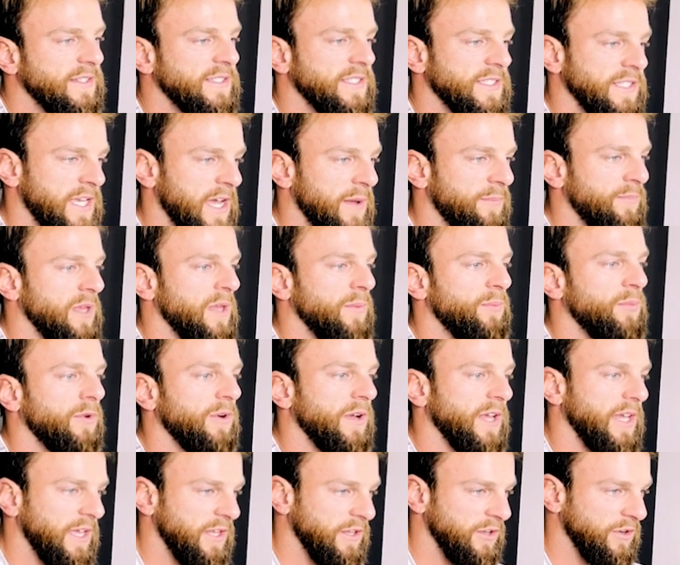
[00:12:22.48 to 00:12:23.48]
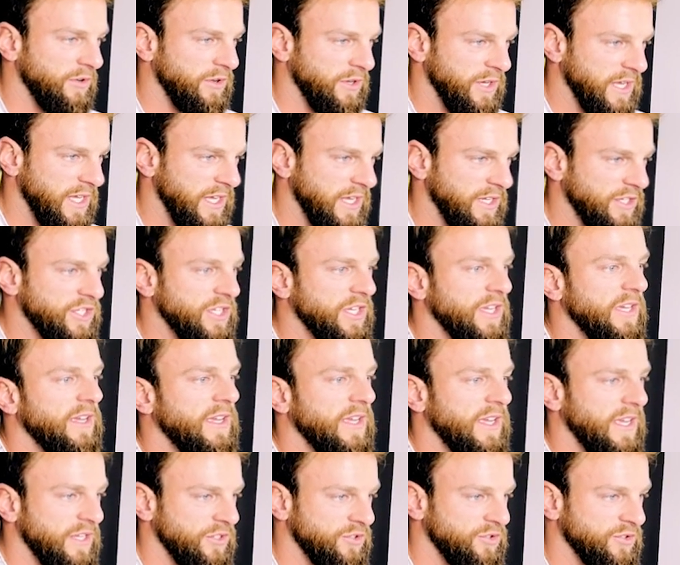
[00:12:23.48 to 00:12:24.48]
to get people in your niche
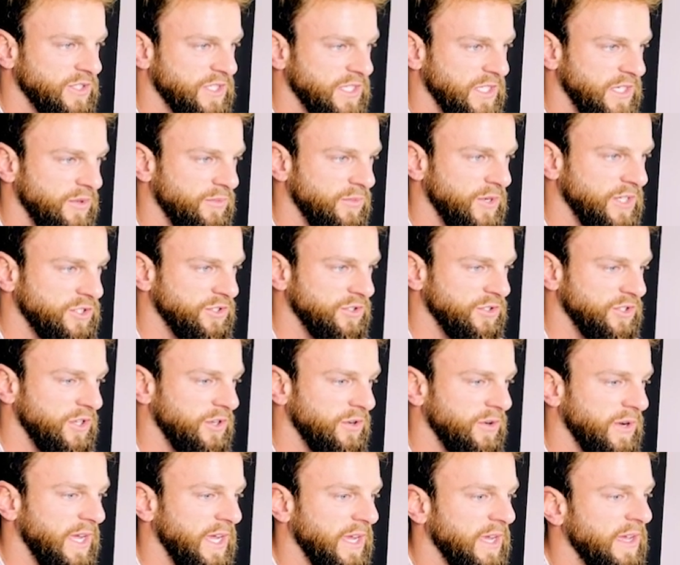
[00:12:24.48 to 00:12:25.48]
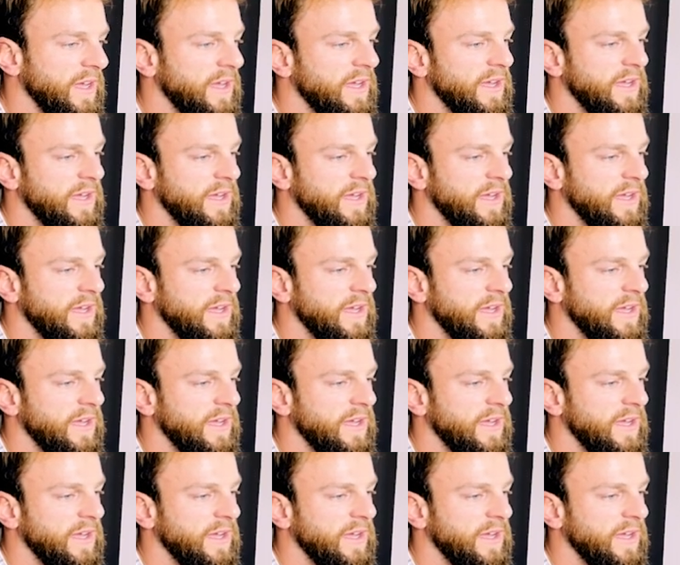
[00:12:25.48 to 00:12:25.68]
interested in what you're doing.